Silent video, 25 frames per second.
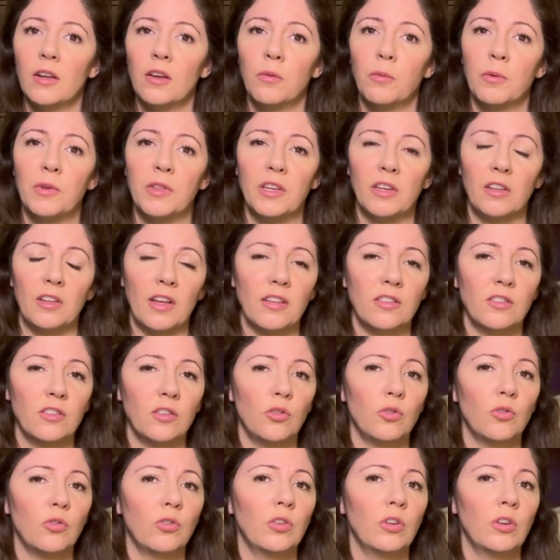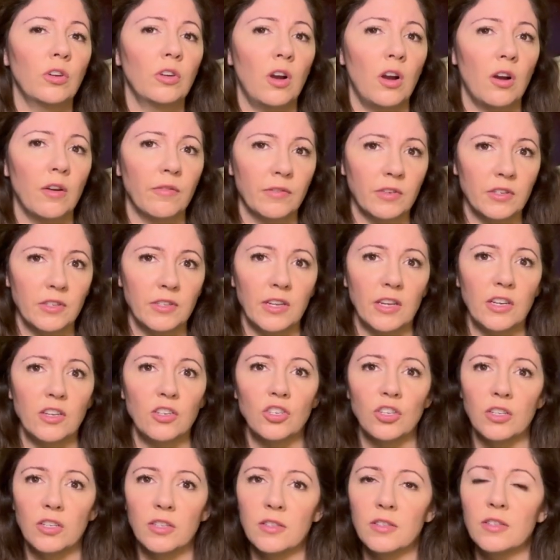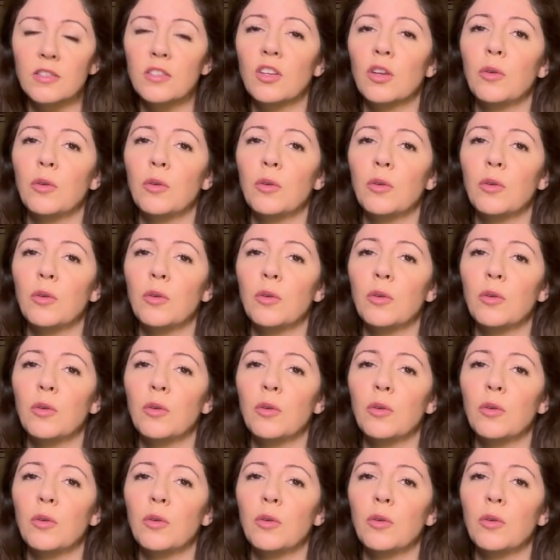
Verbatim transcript: with the classical conversations